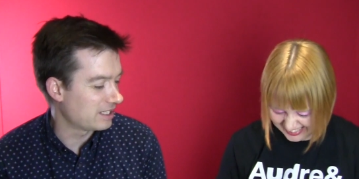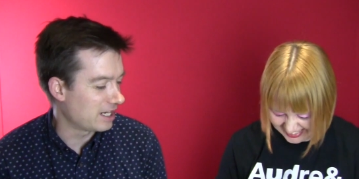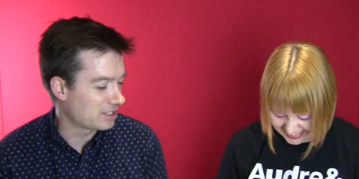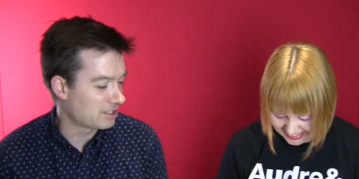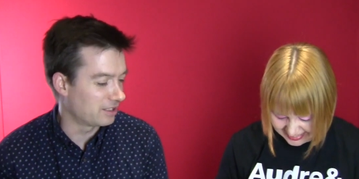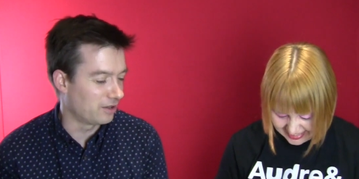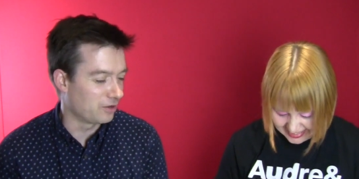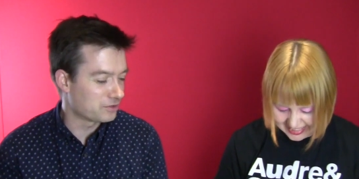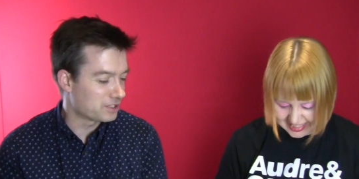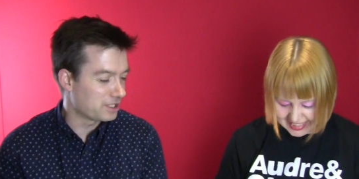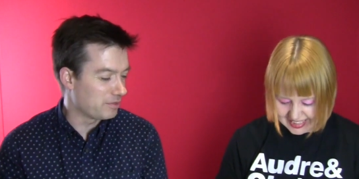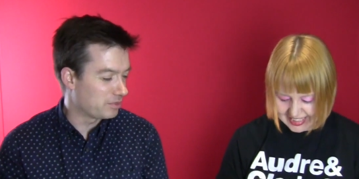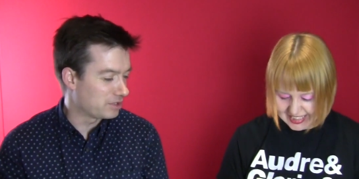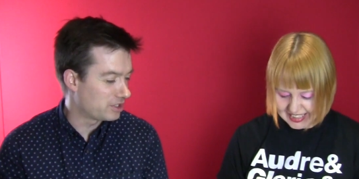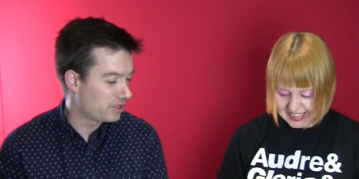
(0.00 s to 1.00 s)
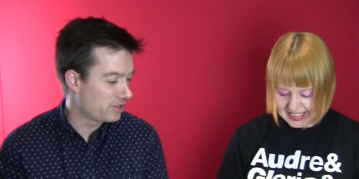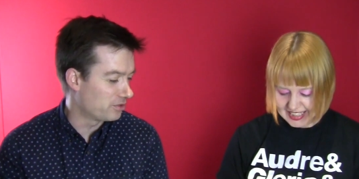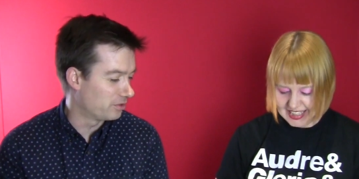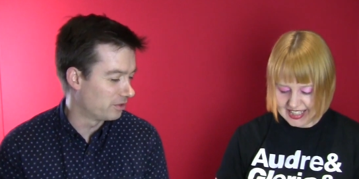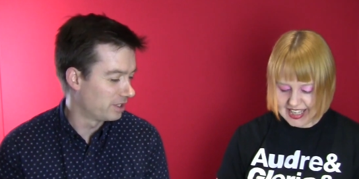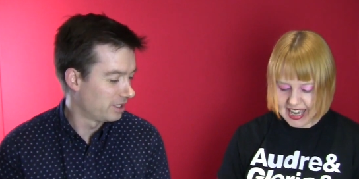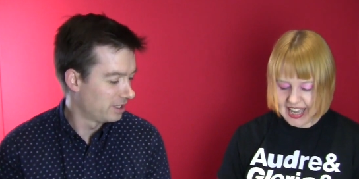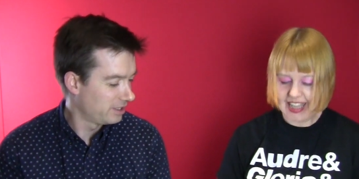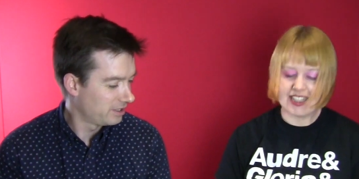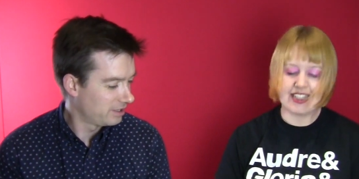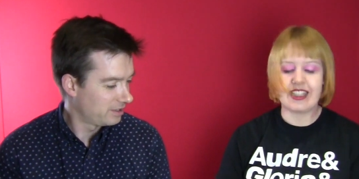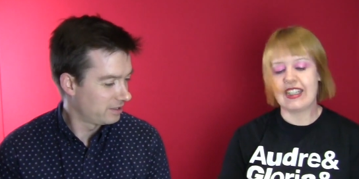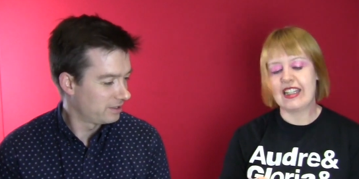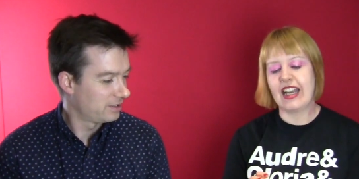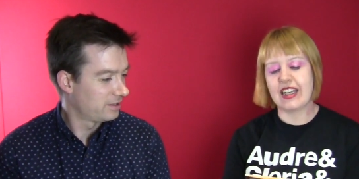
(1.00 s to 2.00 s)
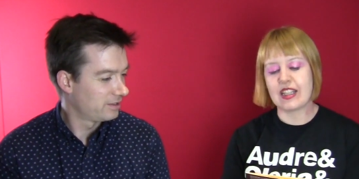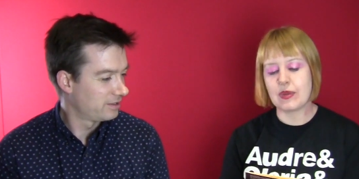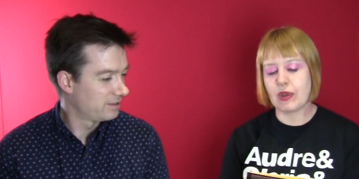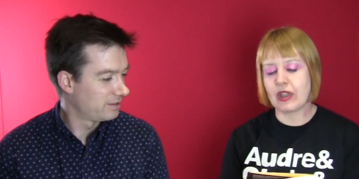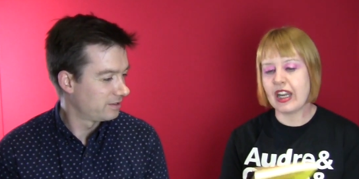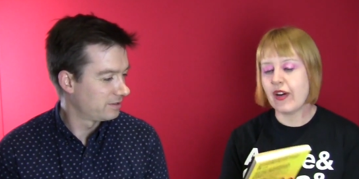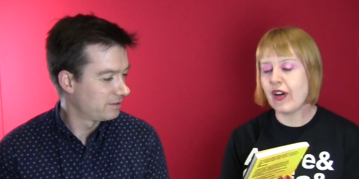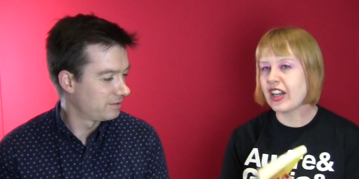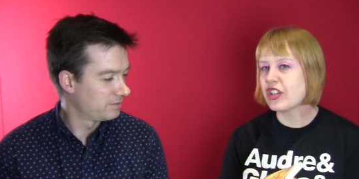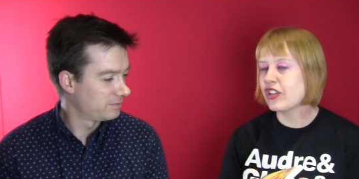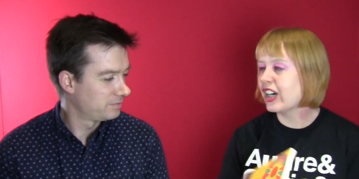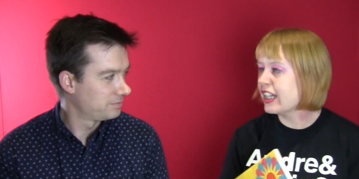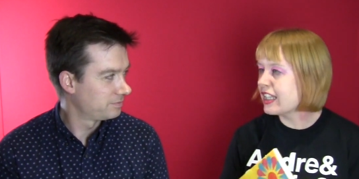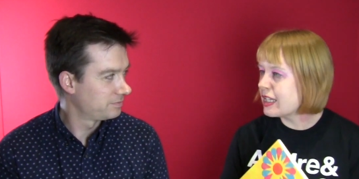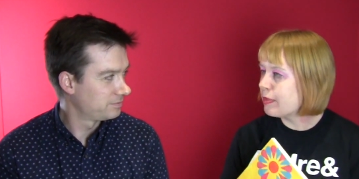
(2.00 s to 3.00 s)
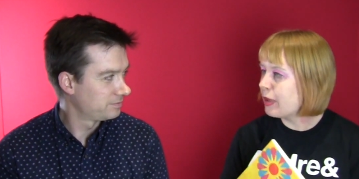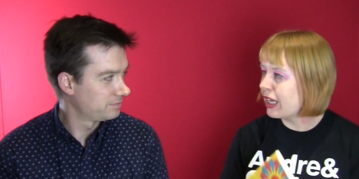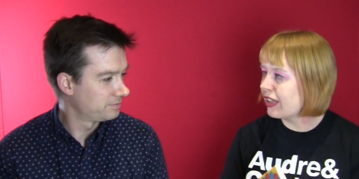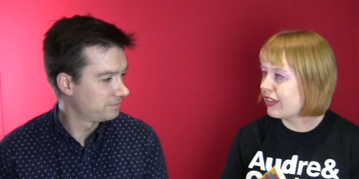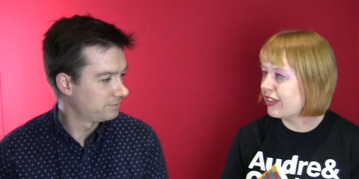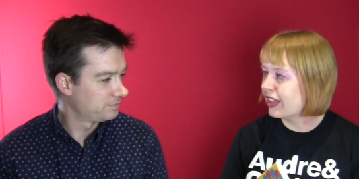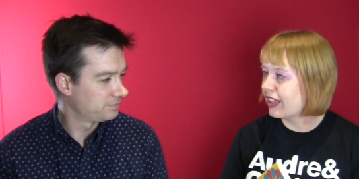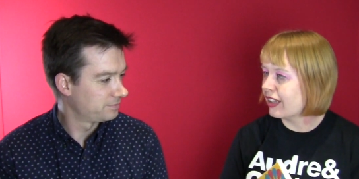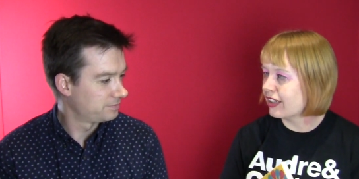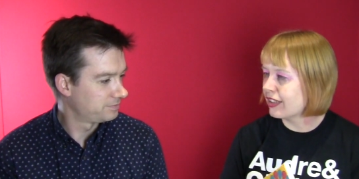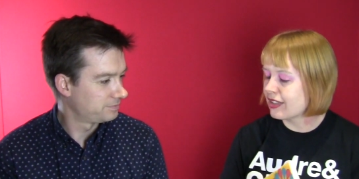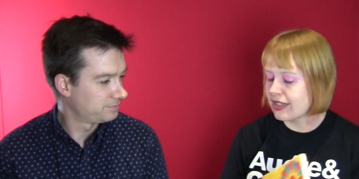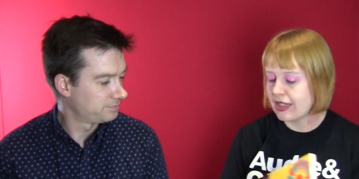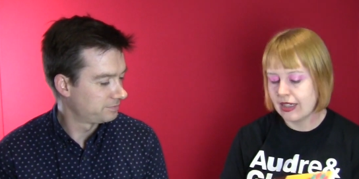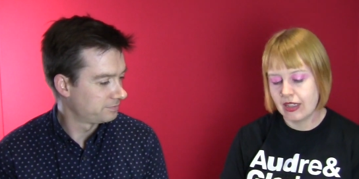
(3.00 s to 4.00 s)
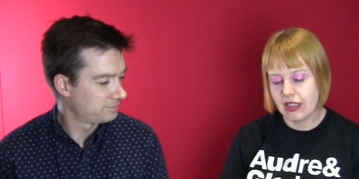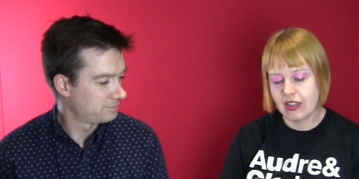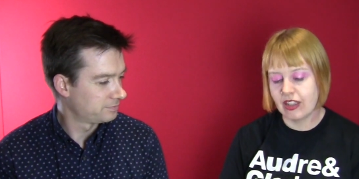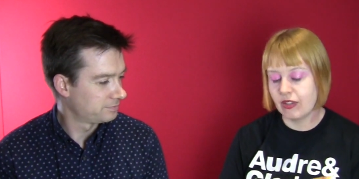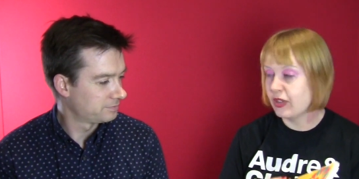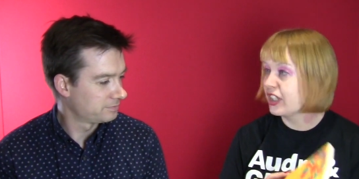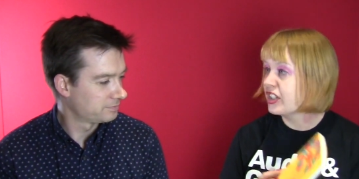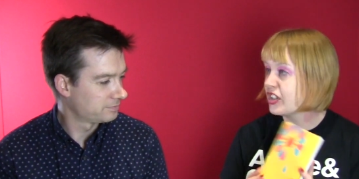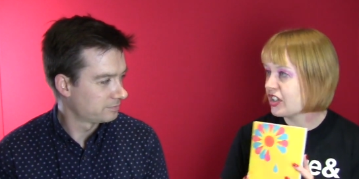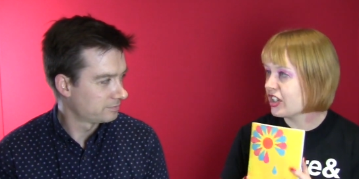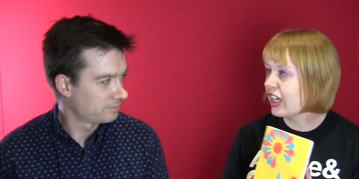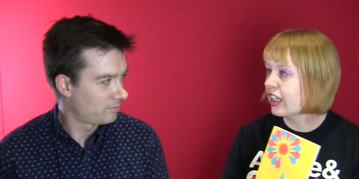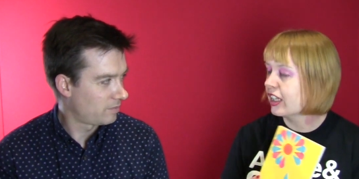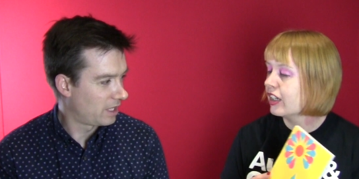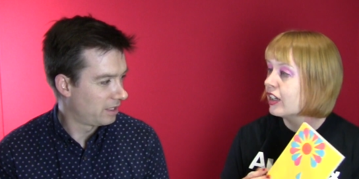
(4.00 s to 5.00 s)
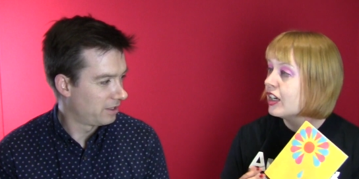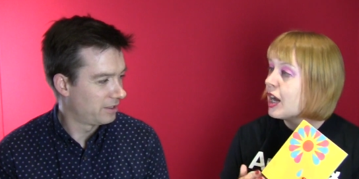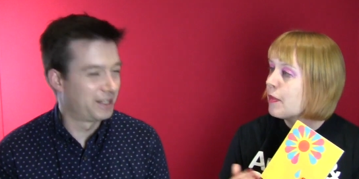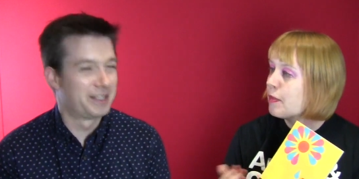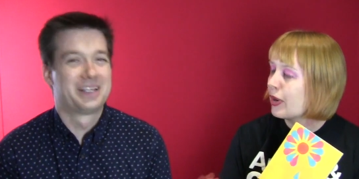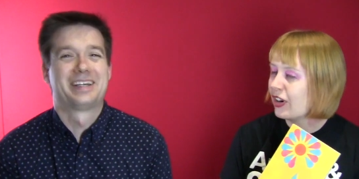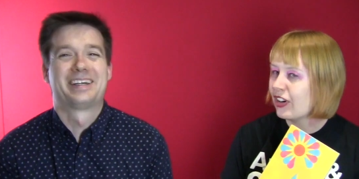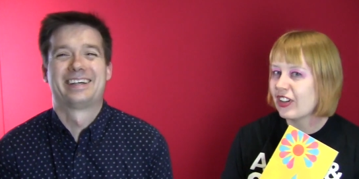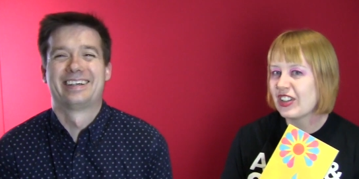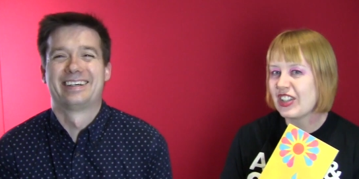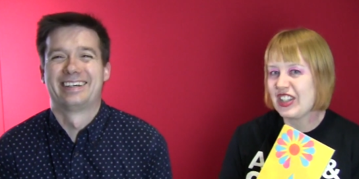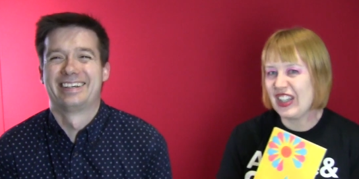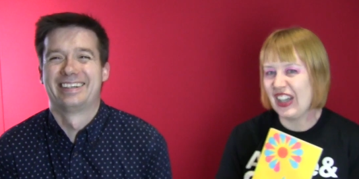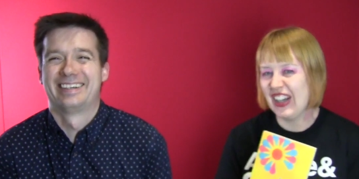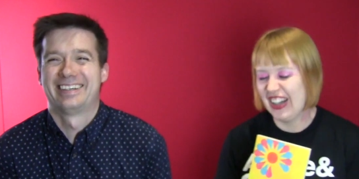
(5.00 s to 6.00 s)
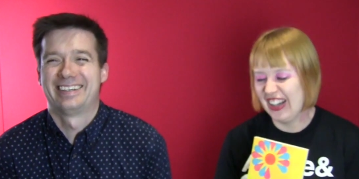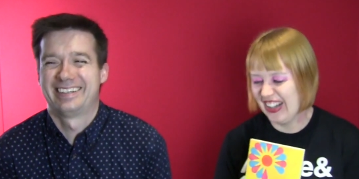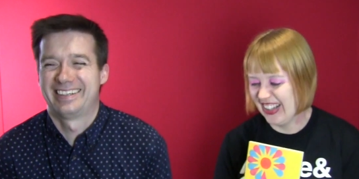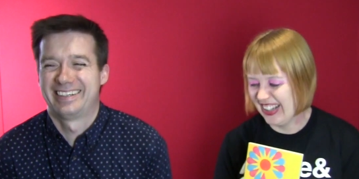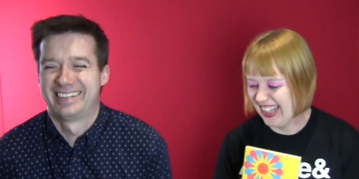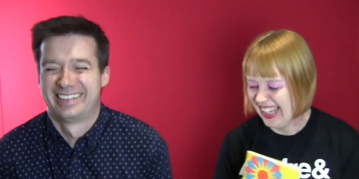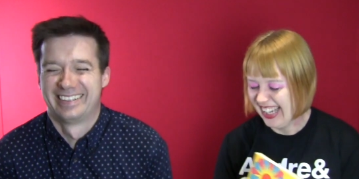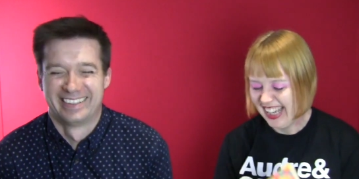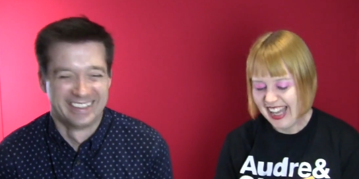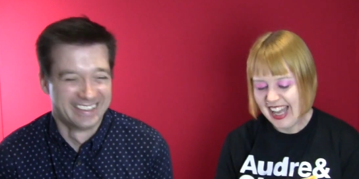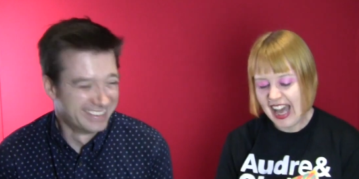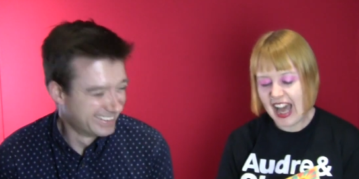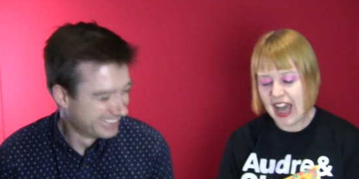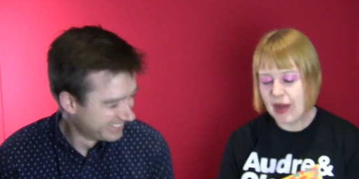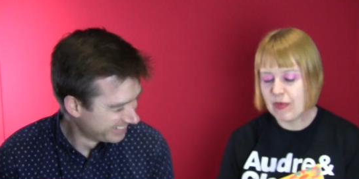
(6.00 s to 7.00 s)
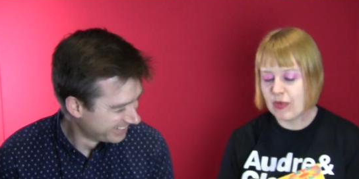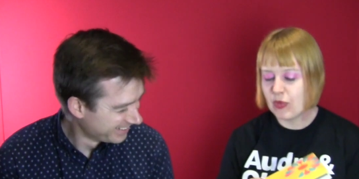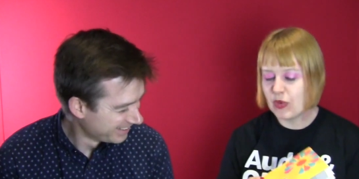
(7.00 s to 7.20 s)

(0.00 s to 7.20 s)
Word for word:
Speaker 1: selection. On to number two.
Speaker 2: Yes, next one. Now, I tried to pick things that weren't just yellow, but also um,